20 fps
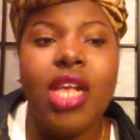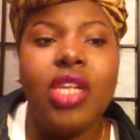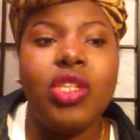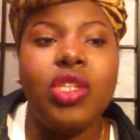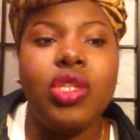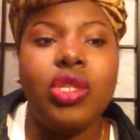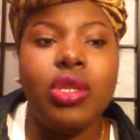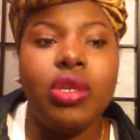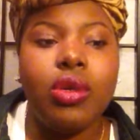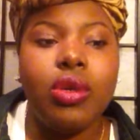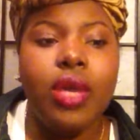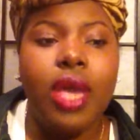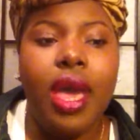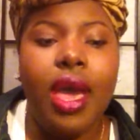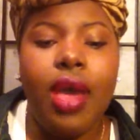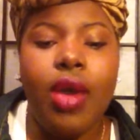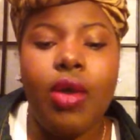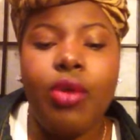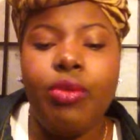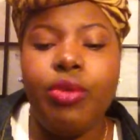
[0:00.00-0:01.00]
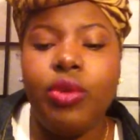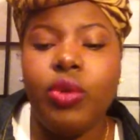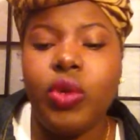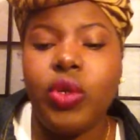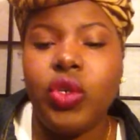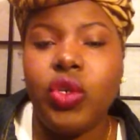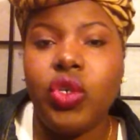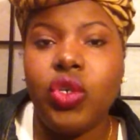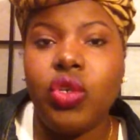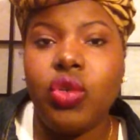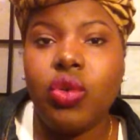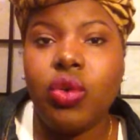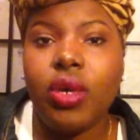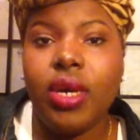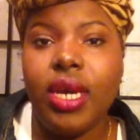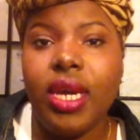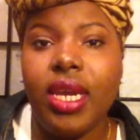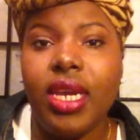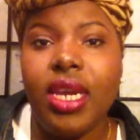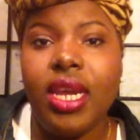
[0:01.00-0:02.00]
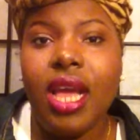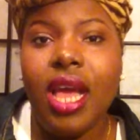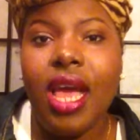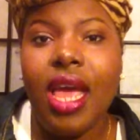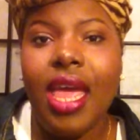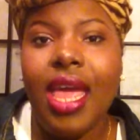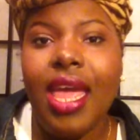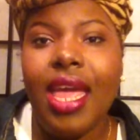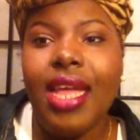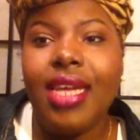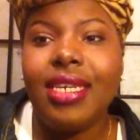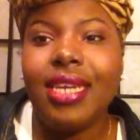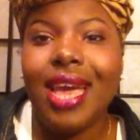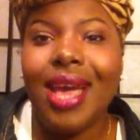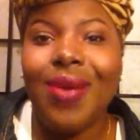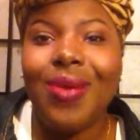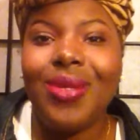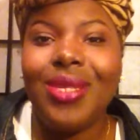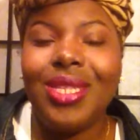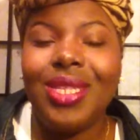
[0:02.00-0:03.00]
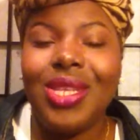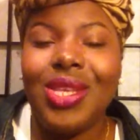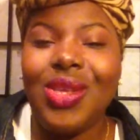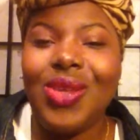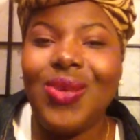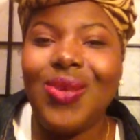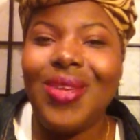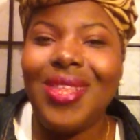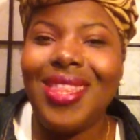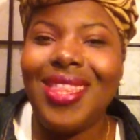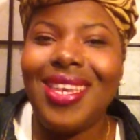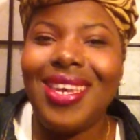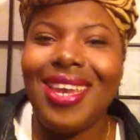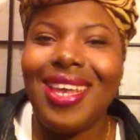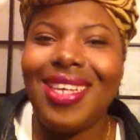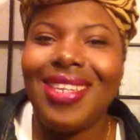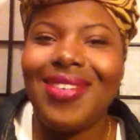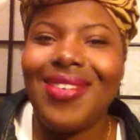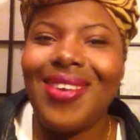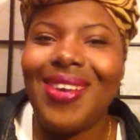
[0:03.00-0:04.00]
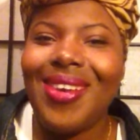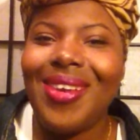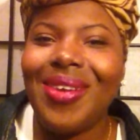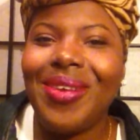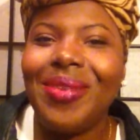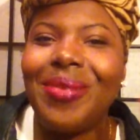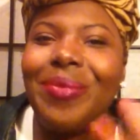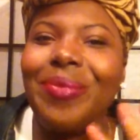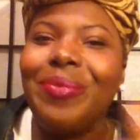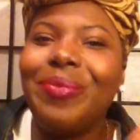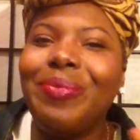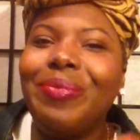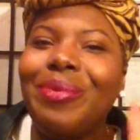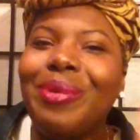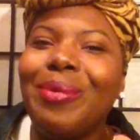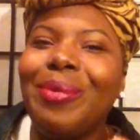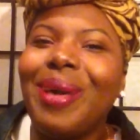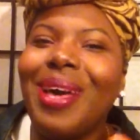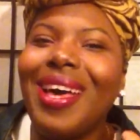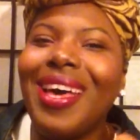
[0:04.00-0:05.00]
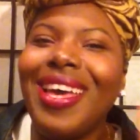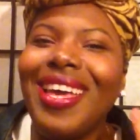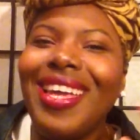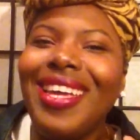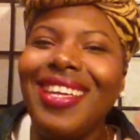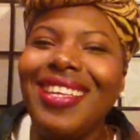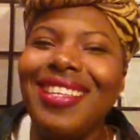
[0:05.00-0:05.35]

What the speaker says: So yeah, I hope you enjoyed, and I will see you in the next video. So bye.